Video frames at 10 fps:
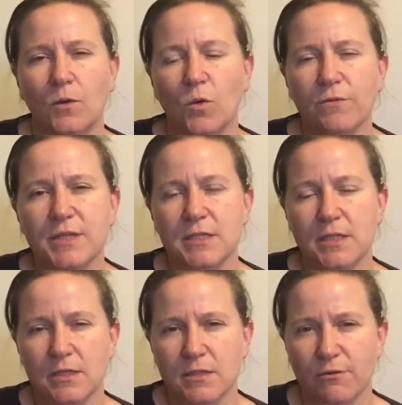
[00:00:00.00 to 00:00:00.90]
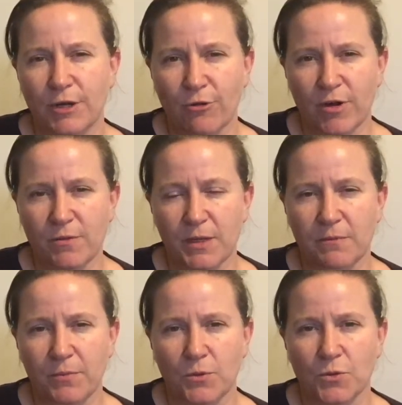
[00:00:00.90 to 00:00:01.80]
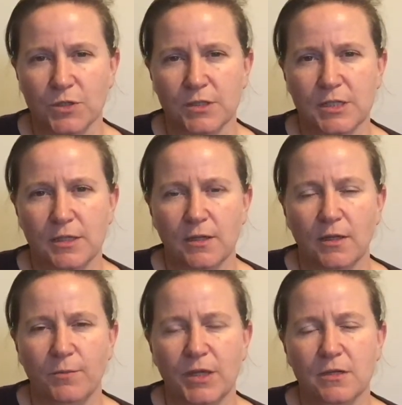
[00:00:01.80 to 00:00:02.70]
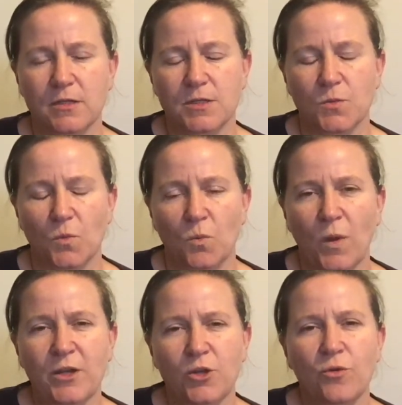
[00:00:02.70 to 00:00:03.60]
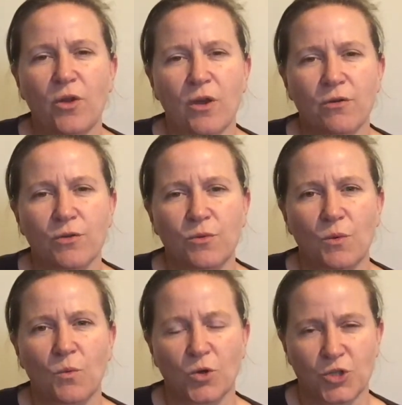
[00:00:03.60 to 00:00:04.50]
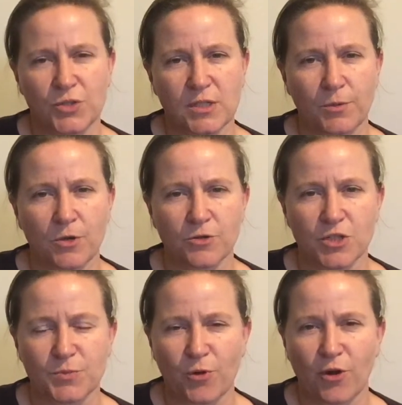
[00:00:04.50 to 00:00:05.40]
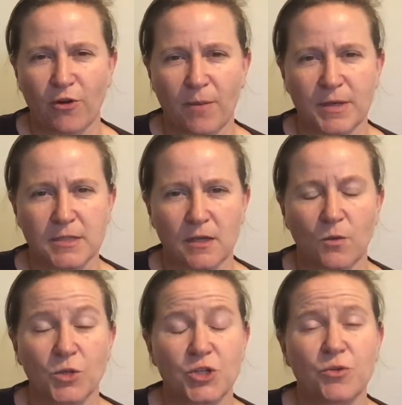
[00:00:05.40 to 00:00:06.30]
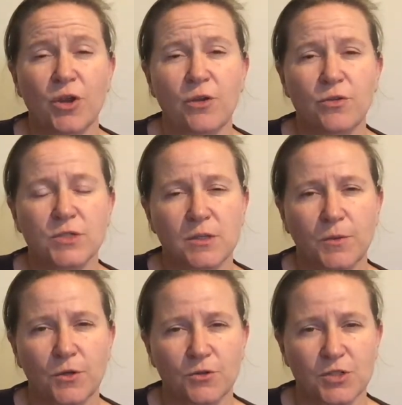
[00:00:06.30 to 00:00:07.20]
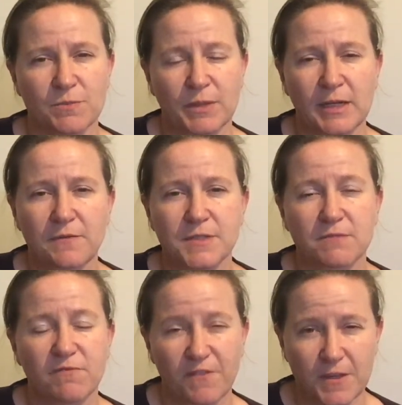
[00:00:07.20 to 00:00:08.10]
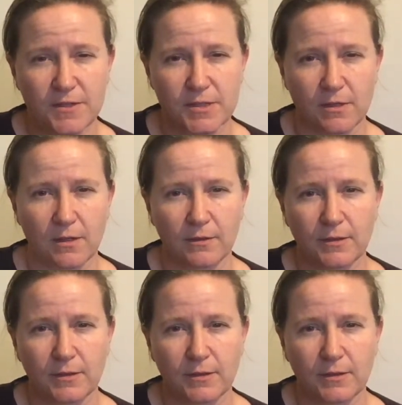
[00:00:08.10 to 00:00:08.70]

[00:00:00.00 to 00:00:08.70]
All of these things are incredibly important, because when you know what your subconscious programmings are, what you know your subconscious beliefs and fears are,